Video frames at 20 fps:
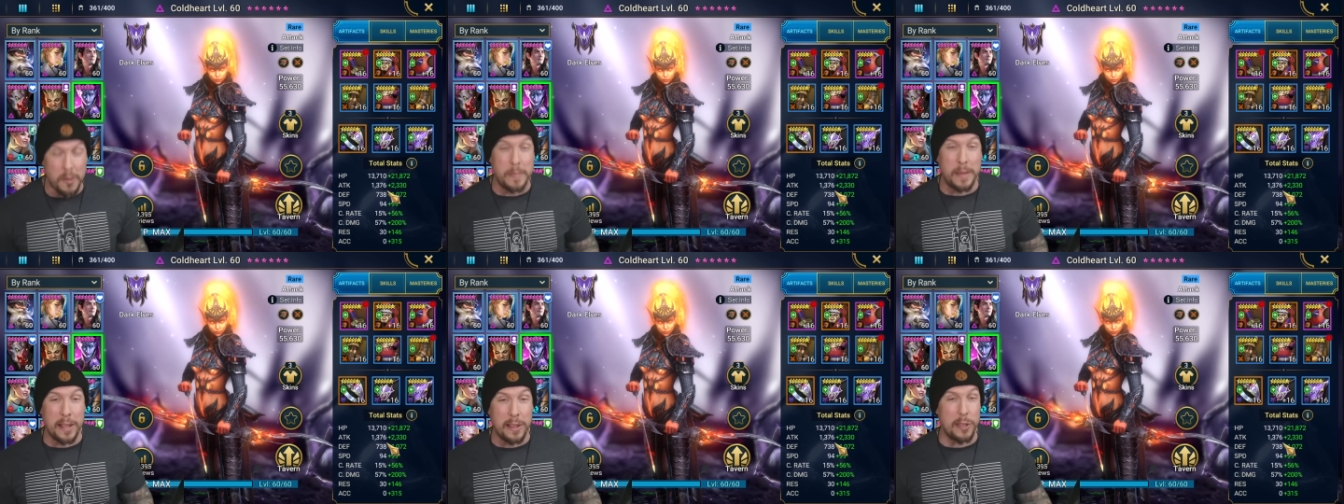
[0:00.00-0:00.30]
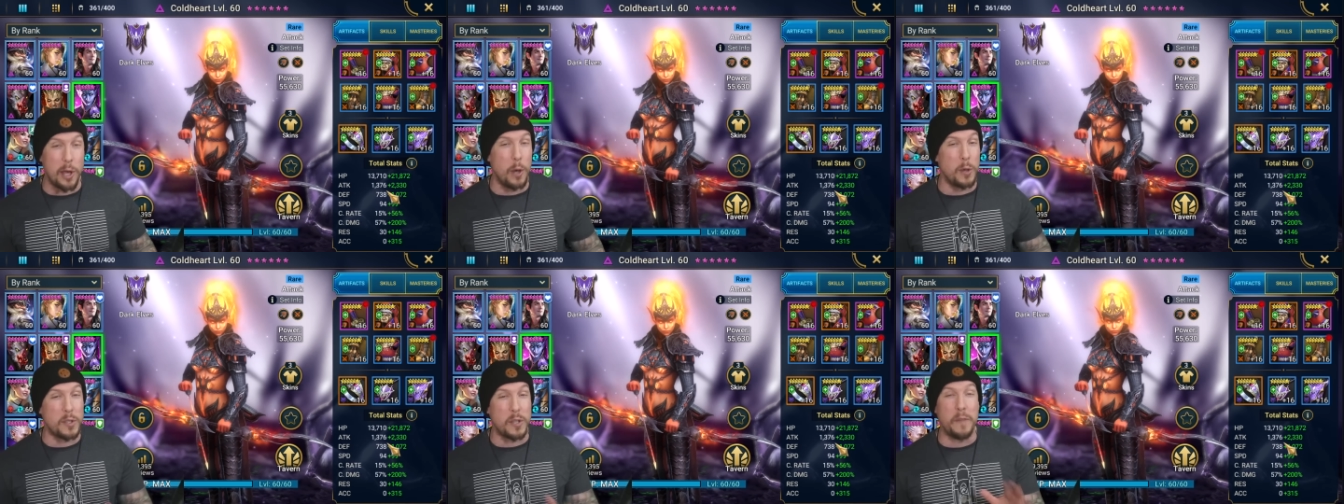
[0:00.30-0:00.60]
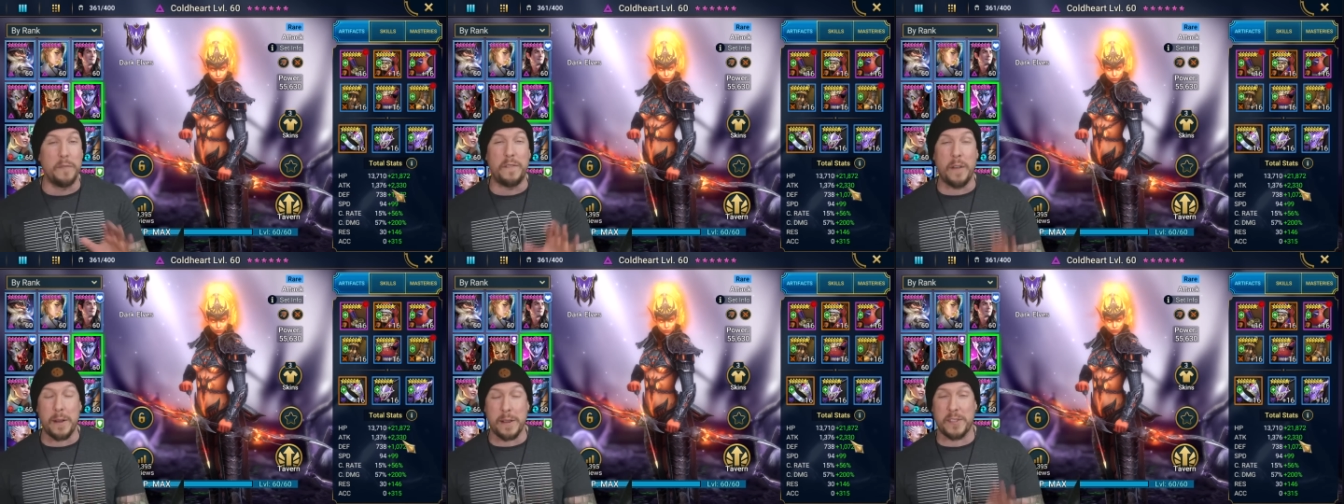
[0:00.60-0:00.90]
low,
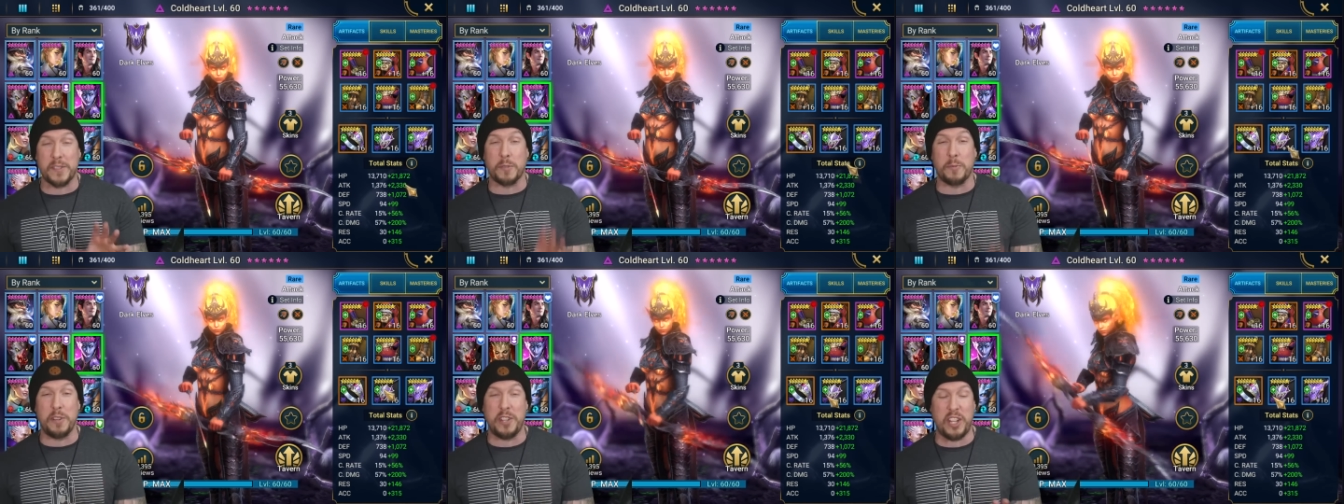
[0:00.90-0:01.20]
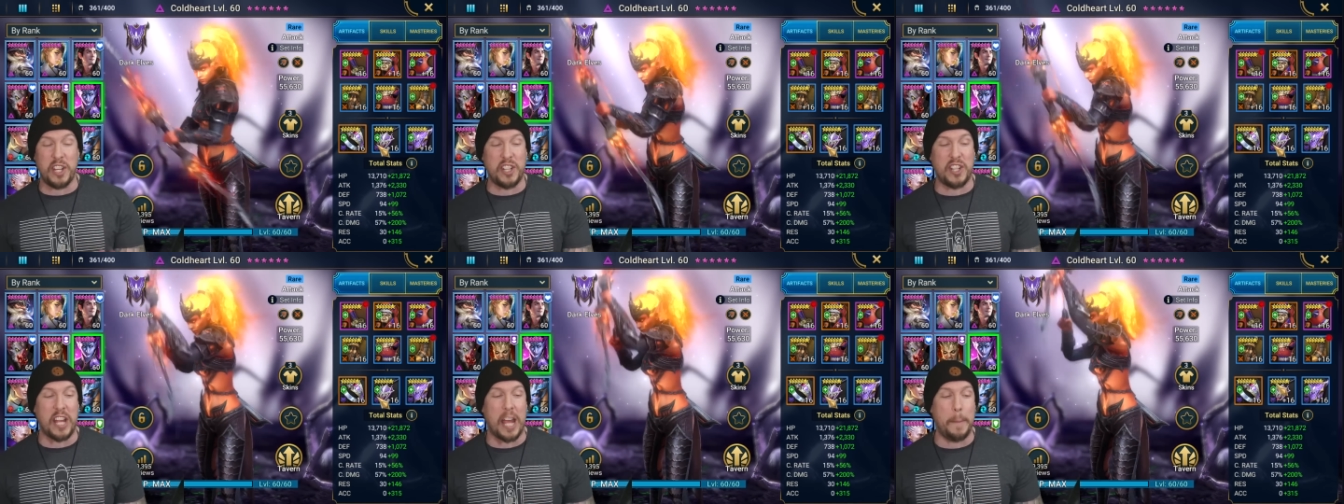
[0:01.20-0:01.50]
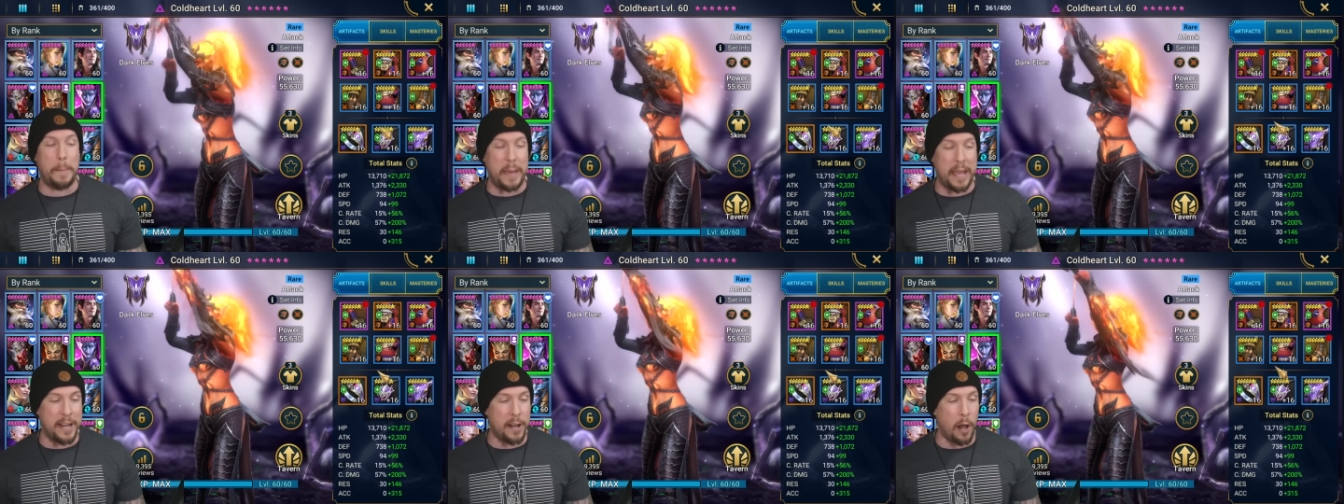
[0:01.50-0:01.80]
so very squishy
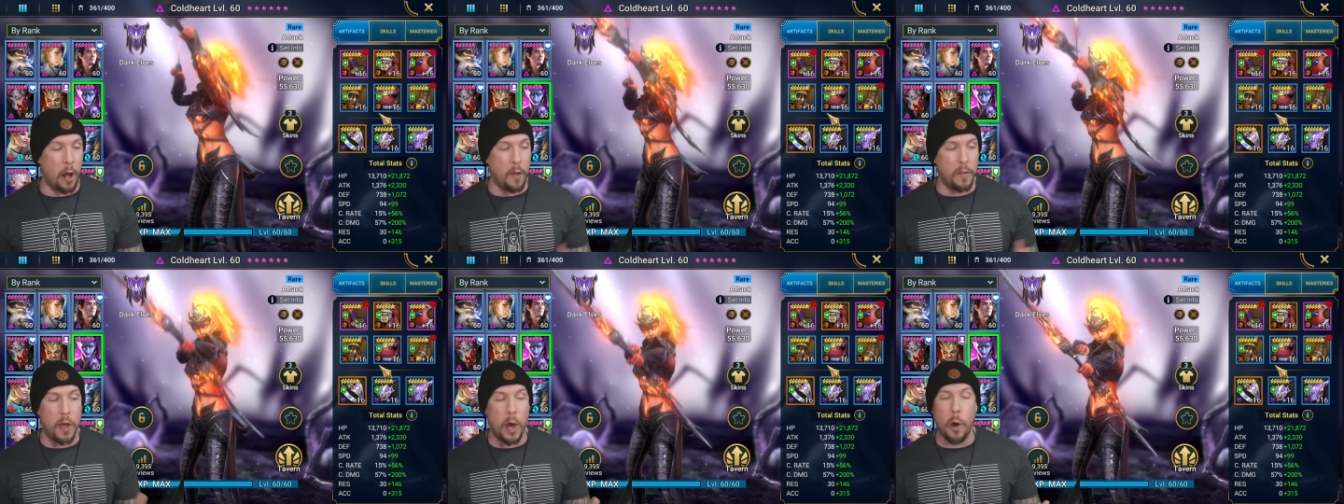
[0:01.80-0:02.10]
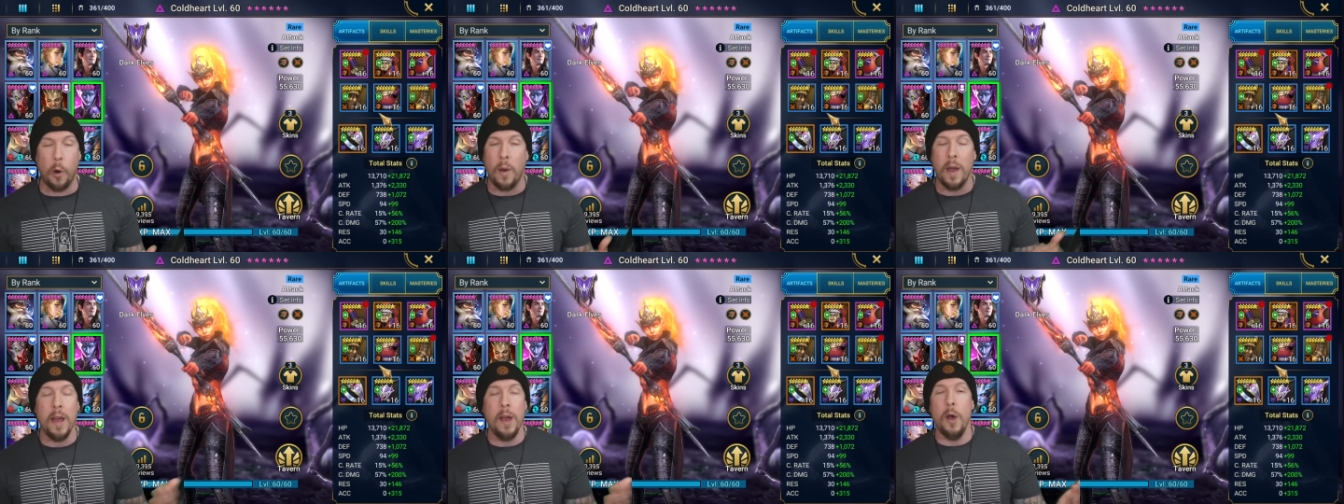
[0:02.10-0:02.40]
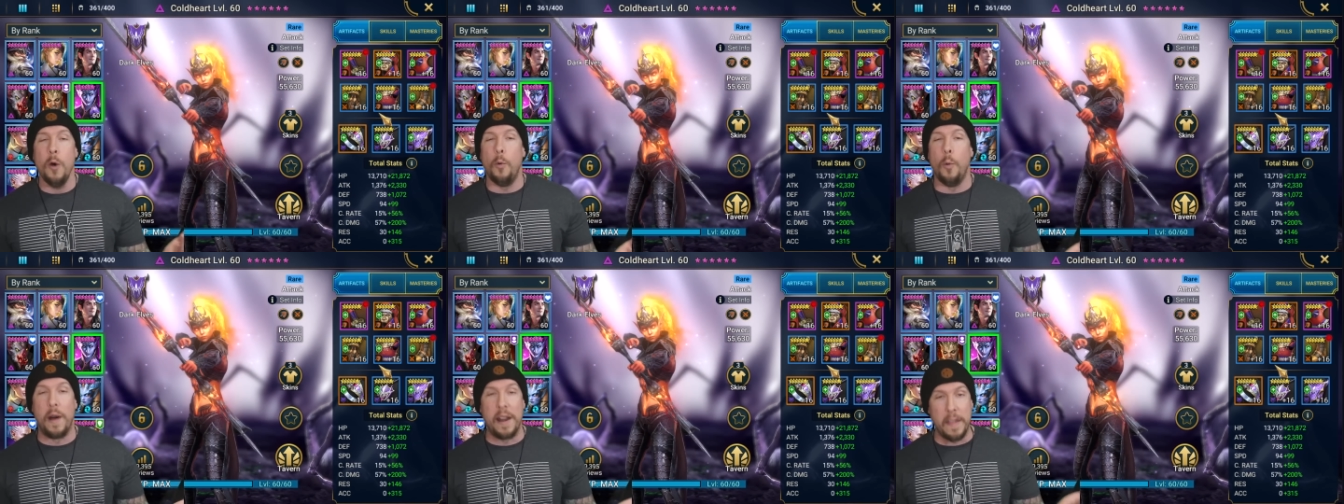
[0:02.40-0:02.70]
champion, although
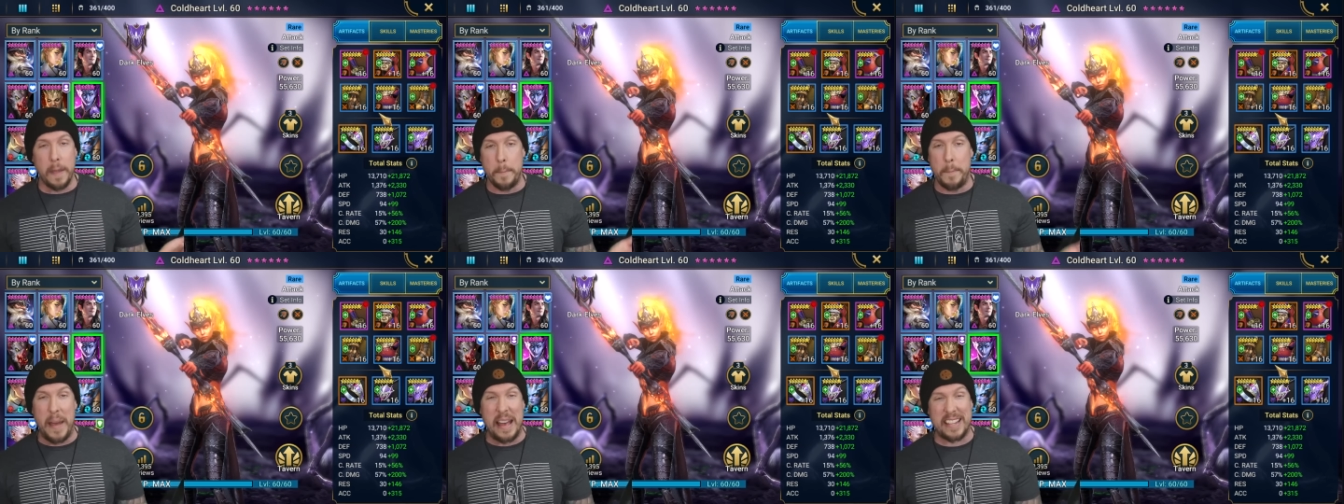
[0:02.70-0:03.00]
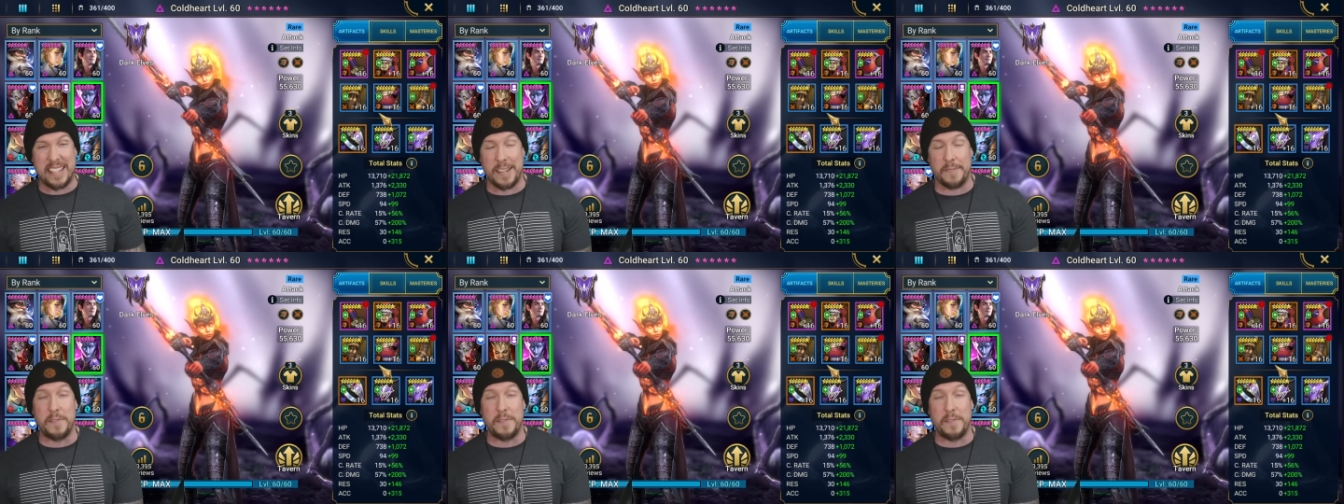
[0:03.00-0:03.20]
one of the best,